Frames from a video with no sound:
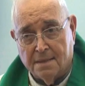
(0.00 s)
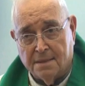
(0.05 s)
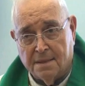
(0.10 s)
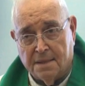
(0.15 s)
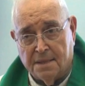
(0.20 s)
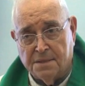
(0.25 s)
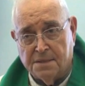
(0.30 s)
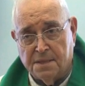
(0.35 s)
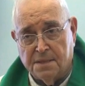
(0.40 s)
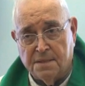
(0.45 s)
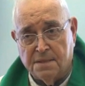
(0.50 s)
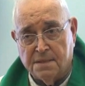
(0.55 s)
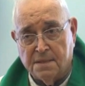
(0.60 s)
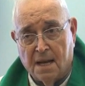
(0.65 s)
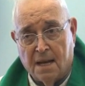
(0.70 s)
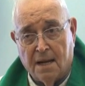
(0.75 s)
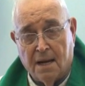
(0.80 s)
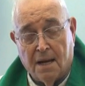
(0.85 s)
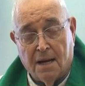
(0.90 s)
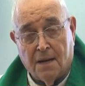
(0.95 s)
This
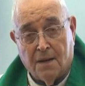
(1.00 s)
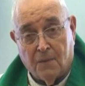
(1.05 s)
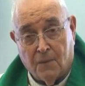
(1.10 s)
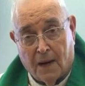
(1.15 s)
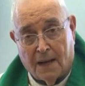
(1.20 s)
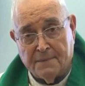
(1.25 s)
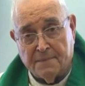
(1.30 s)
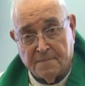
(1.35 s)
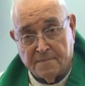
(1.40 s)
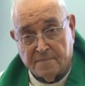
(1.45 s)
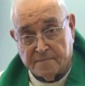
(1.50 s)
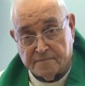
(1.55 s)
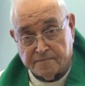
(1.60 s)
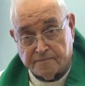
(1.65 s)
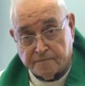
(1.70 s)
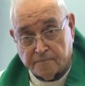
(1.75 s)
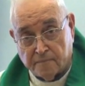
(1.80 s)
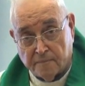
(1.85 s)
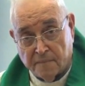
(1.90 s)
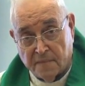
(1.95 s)
is what
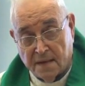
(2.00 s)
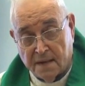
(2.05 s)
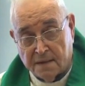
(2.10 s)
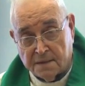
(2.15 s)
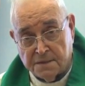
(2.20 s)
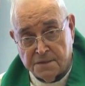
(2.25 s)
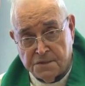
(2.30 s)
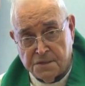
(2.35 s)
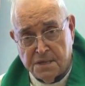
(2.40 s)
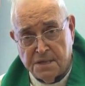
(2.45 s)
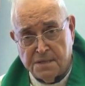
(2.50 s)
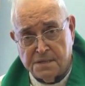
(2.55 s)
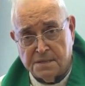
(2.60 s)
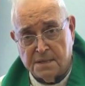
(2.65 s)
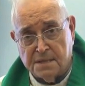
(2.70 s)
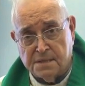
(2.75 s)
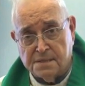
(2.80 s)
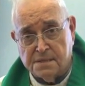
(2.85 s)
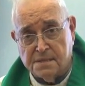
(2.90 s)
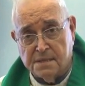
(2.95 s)

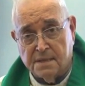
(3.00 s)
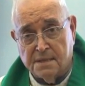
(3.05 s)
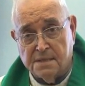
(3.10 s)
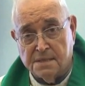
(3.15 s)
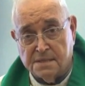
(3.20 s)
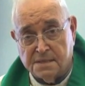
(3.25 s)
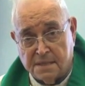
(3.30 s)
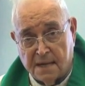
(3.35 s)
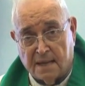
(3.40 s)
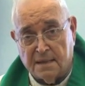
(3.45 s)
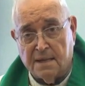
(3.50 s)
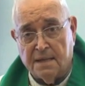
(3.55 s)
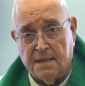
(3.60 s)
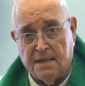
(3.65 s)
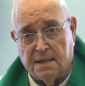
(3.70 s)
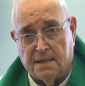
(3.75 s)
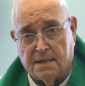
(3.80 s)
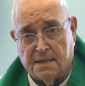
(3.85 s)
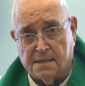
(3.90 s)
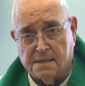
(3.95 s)
Jesus is
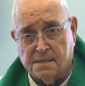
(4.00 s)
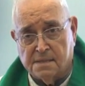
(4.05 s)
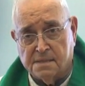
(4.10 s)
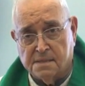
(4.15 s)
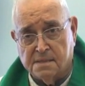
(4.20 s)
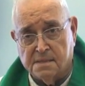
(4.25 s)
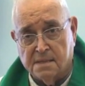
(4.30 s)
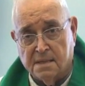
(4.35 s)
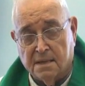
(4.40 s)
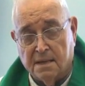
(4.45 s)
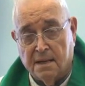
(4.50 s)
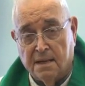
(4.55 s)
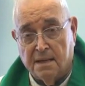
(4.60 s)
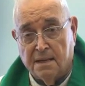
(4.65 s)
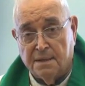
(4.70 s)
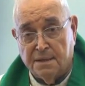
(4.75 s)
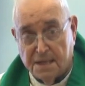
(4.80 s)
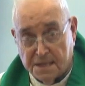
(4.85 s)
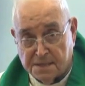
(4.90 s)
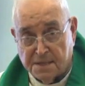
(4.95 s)
telling us.
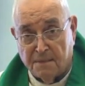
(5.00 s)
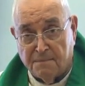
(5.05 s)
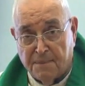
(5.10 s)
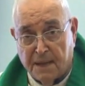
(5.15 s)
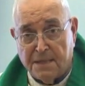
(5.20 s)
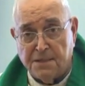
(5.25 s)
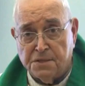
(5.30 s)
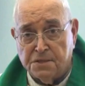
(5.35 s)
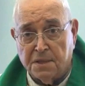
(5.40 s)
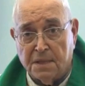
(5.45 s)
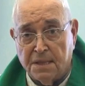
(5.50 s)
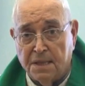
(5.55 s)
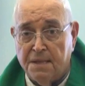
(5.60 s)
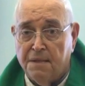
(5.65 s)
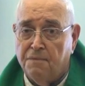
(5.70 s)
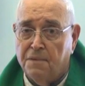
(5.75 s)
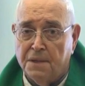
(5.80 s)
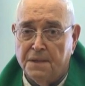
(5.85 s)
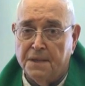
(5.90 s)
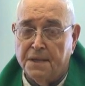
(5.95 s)
This
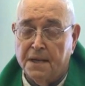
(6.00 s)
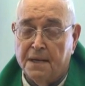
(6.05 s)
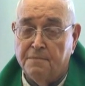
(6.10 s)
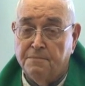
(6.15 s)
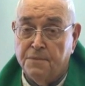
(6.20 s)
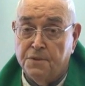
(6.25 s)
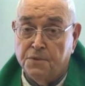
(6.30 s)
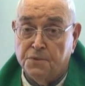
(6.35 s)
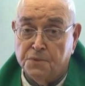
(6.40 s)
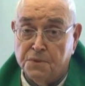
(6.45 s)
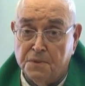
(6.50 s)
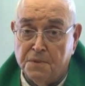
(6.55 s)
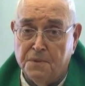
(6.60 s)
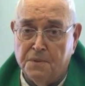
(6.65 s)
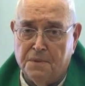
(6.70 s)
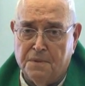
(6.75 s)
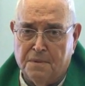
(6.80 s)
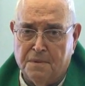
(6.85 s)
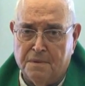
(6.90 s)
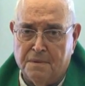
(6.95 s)
eventually will come
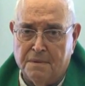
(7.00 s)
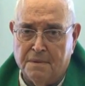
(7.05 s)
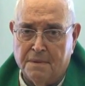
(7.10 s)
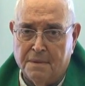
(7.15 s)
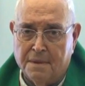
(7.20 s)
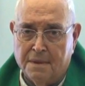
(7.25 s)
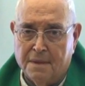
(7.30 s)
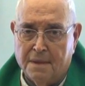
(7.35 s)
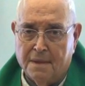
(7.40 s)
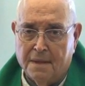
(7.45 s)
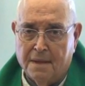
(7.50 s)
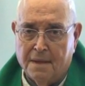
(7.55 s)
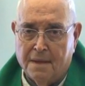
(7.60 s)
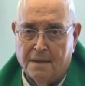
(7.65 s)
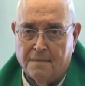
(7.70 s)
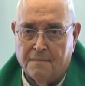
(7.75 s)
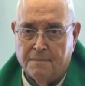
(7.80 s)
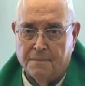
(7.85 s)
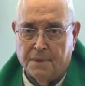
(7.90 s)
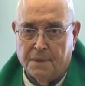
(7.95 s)
true,
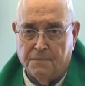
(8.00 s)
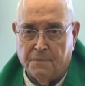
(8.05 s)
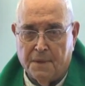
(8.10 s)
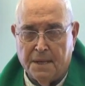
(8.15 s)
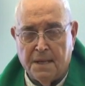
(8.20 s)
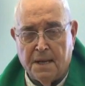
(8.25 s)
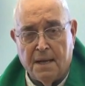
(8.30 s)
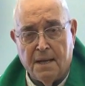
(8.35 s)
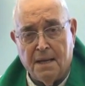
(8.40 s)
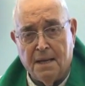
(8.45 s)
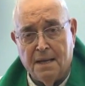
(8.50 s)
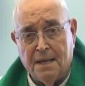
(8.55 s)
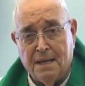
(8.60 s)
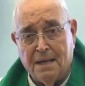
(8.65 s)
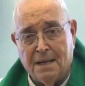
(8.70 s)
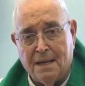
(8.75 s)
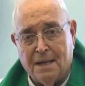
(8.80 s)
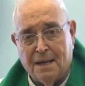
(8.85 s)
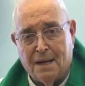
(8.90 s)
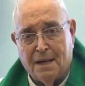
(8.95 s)
but
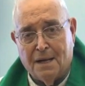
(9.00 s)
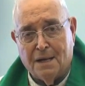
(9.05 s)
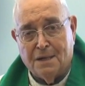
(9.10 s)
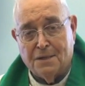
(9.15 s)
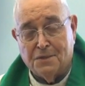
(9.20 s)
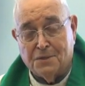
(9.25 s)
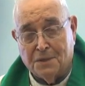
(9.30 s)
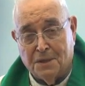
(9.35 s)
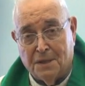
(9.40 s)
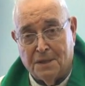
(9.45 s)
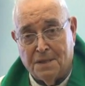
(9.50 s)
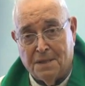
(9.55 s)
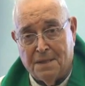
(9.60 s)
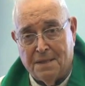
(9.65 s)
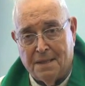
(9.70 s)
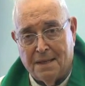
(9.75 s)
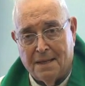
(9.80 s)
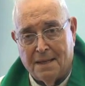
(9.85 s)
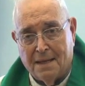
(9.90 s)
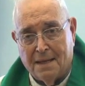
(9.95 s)
we should